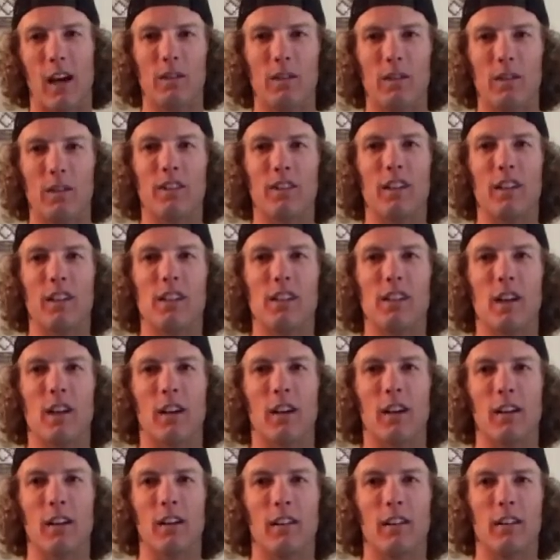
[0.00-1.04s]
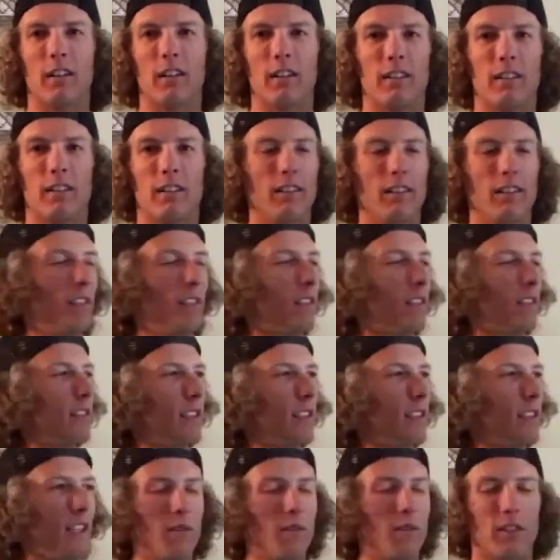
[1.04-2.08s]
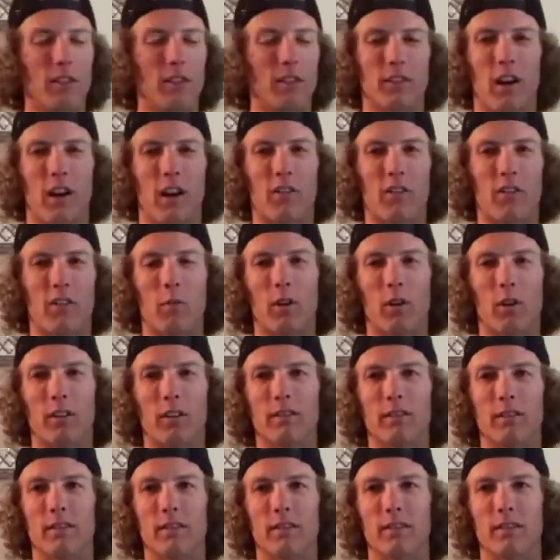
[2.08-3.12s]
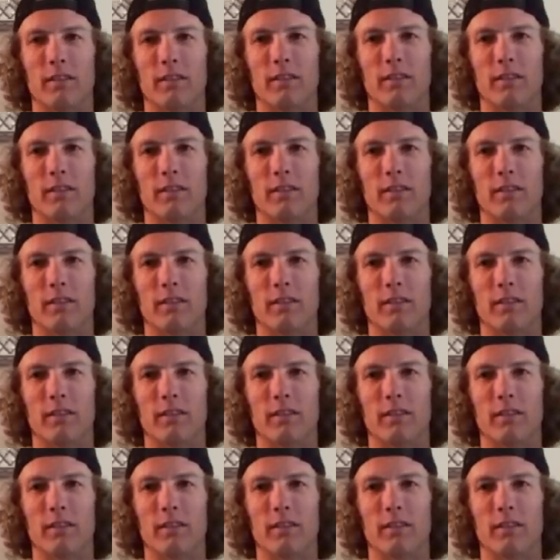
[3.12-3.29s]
I was a senior, and he was a sophomore.